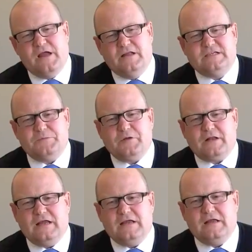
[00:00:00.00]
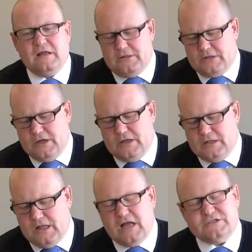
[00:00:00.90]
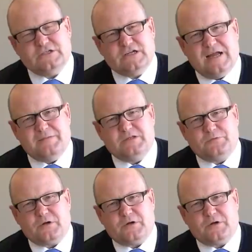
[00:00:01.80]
And typically, the larger diameter